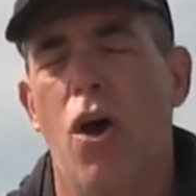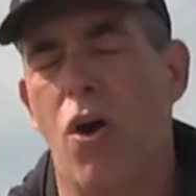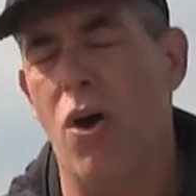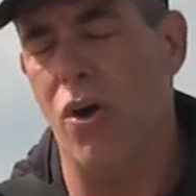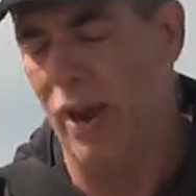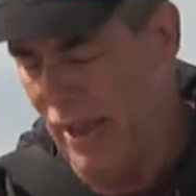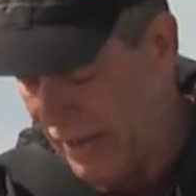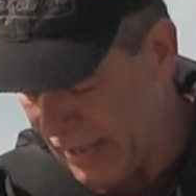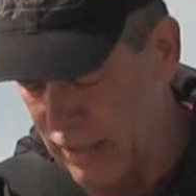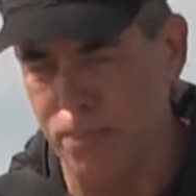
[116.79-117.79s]
or
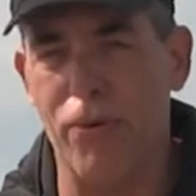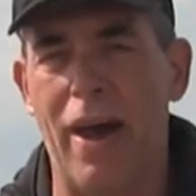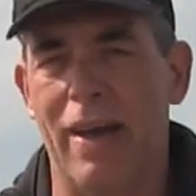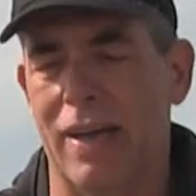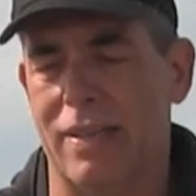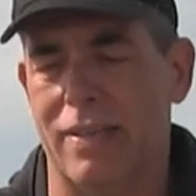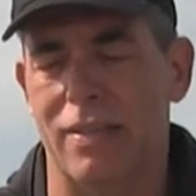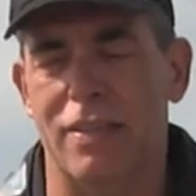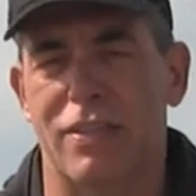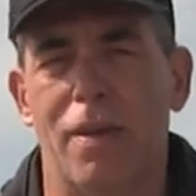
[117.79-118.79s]
any other product
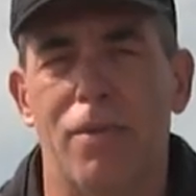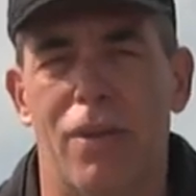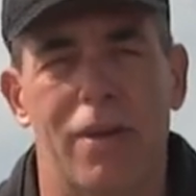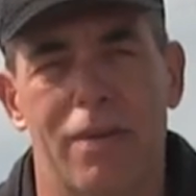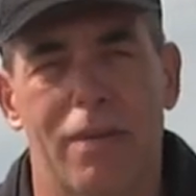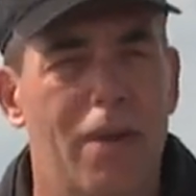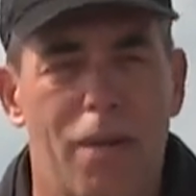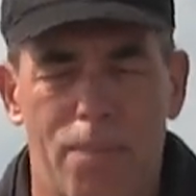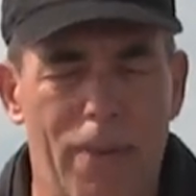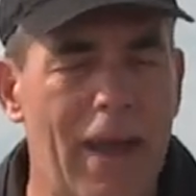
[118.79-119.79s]
similar
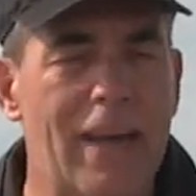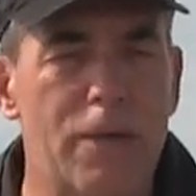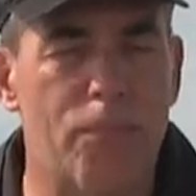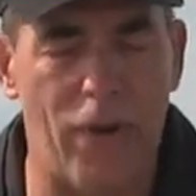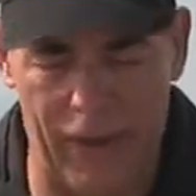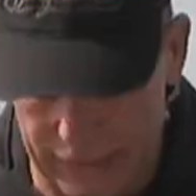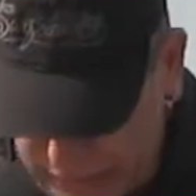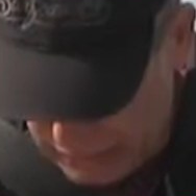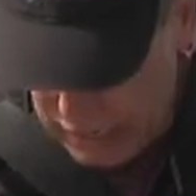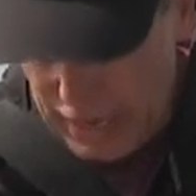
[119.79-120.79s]
by other brands.